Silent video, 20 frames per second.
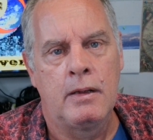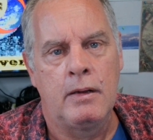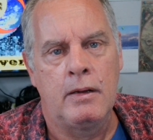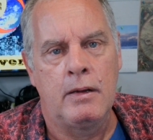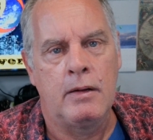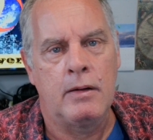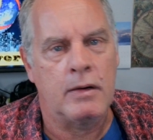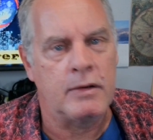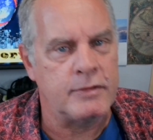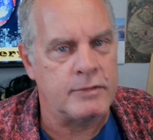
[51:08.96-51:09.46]

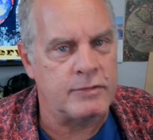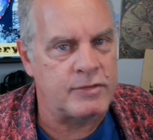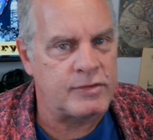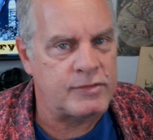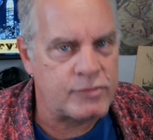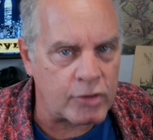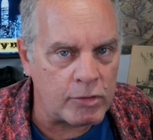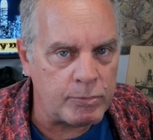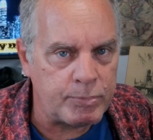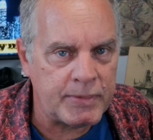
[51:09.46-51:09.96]
Are you
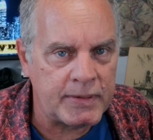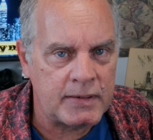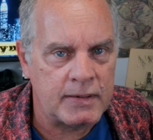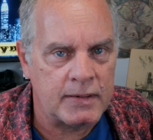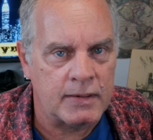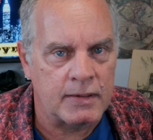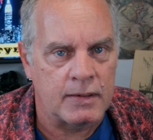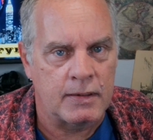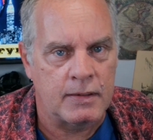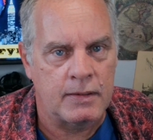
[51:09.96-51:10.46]
stupid?
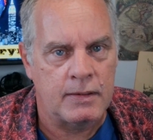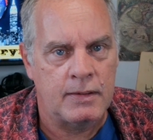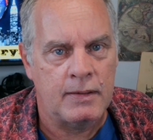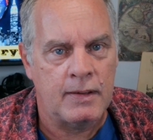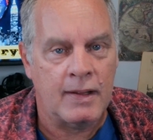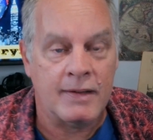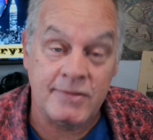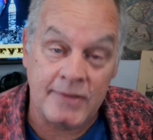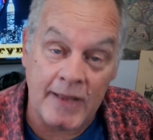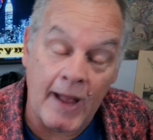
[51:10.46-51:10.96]

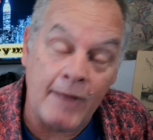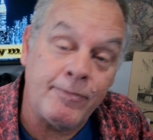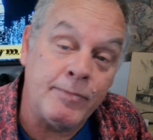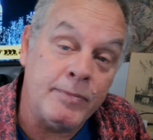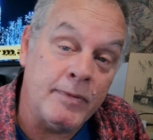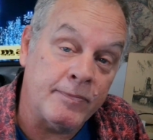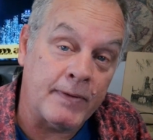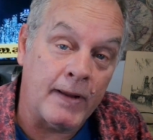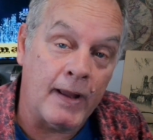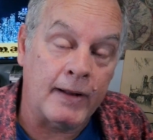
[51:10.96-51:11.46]
Aside from the
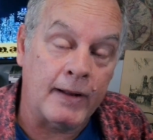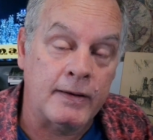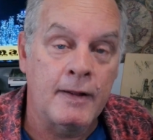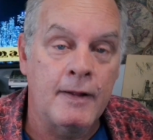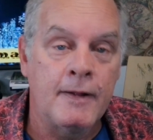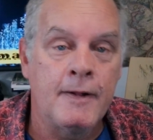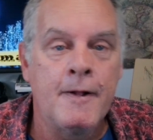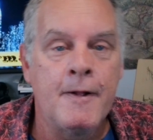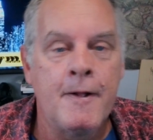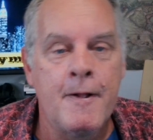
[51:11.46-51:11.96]
fact,
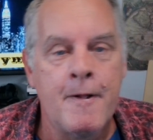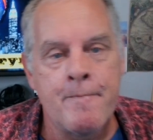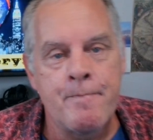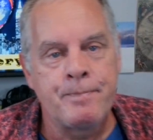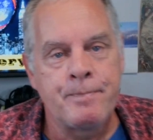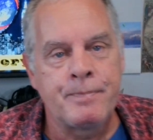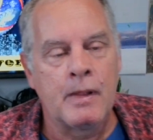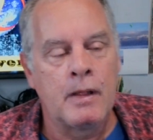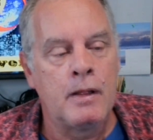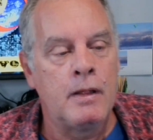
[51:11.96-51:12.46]

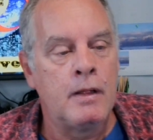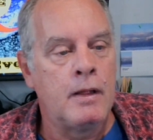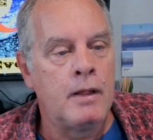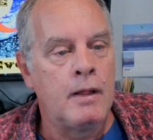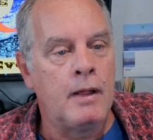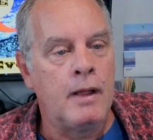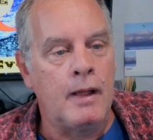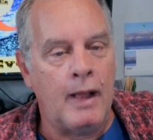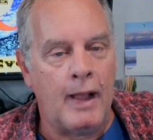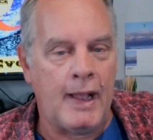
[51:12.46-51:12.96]

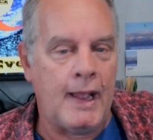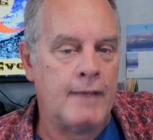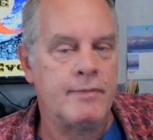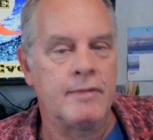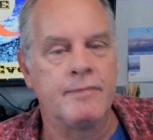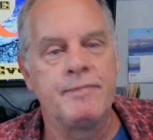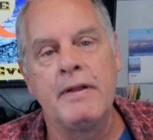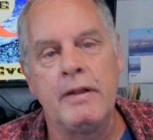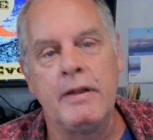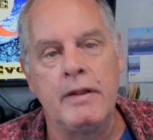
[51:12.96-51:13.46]
I have a
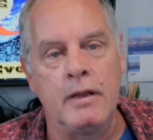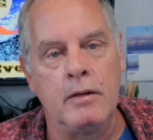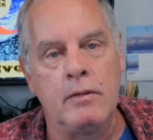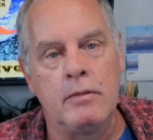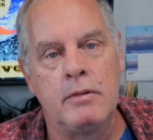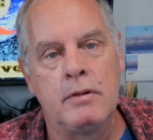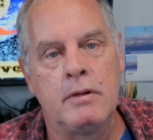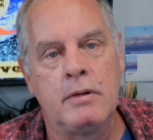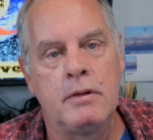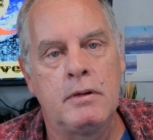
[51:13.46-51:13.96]
video
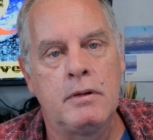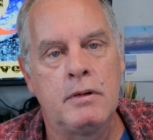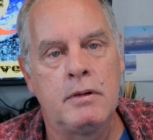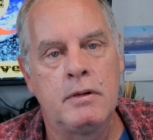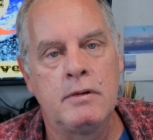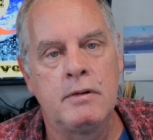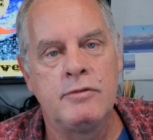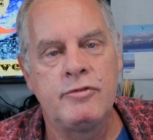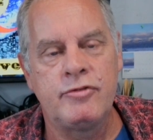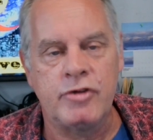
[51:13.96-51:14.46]

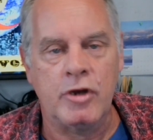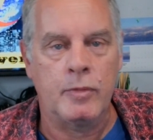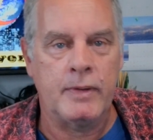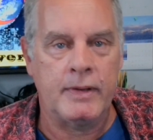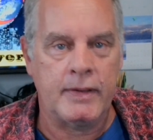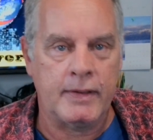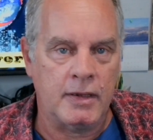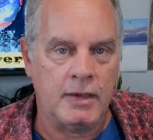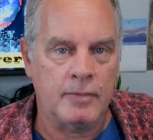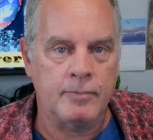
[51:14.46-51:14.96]
showing
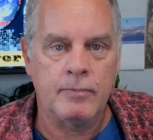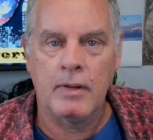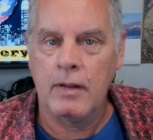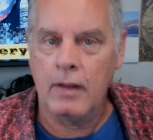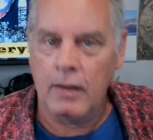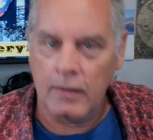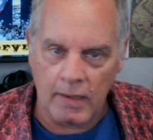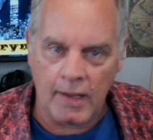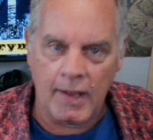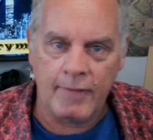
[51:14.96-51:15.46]
him
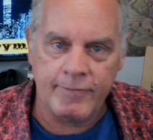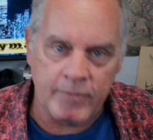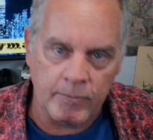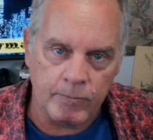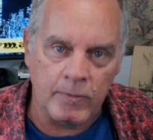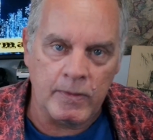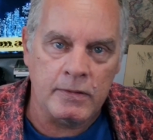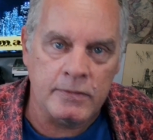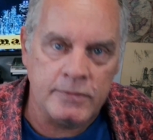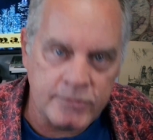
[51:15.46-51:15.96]
alive and
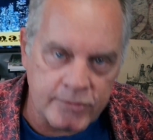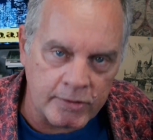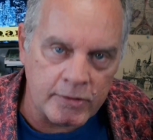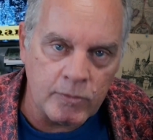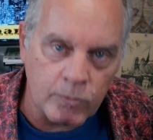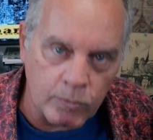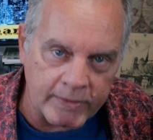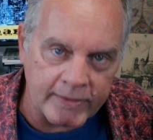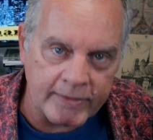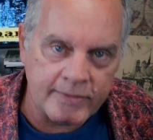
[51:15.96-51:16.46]
well 2
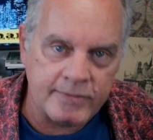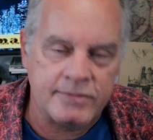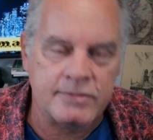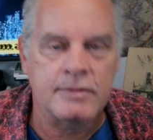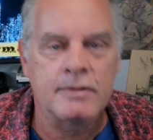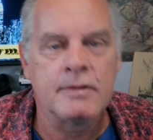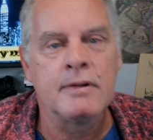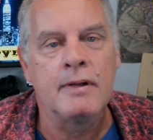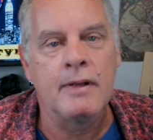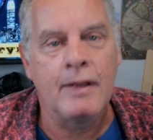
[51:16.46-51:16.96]
weeks
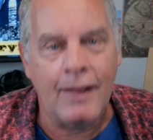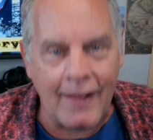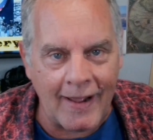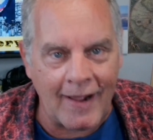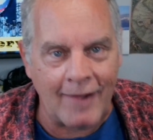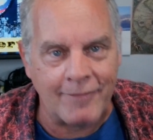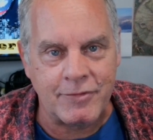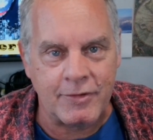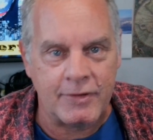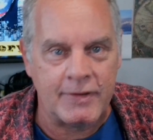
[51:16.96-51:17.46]

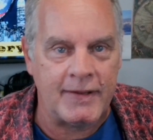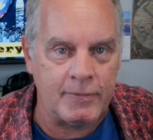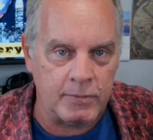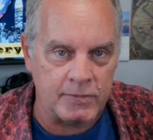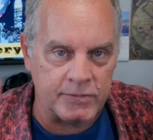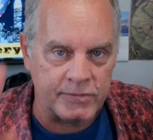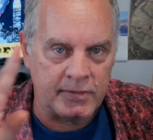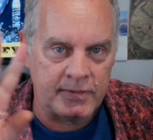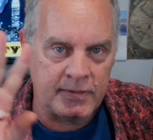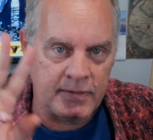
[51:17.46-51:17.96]
after he
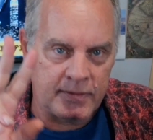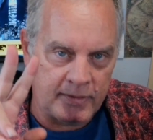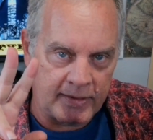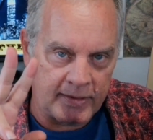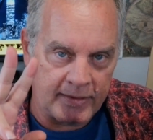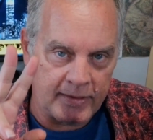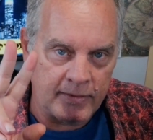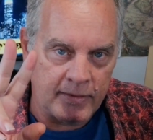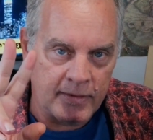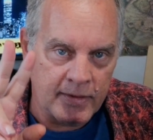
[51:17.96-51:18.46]

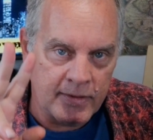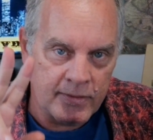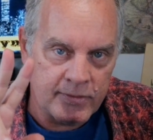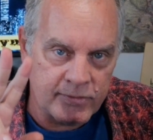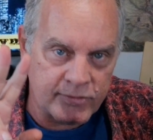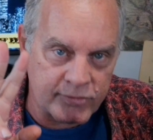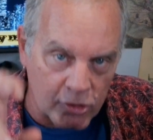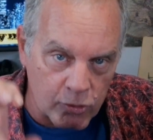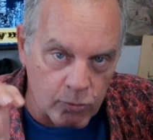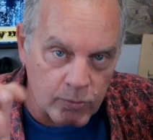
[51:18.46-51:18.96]

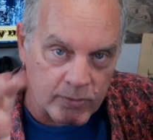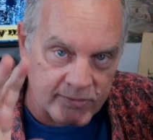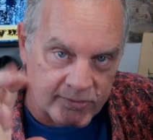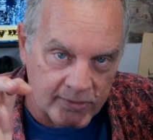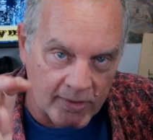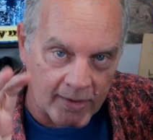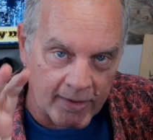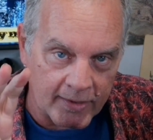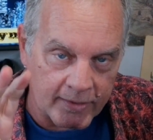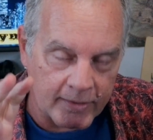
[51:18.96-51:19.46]

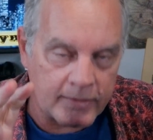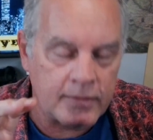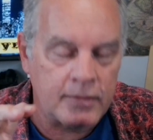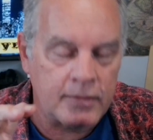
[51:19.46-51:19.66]
suicided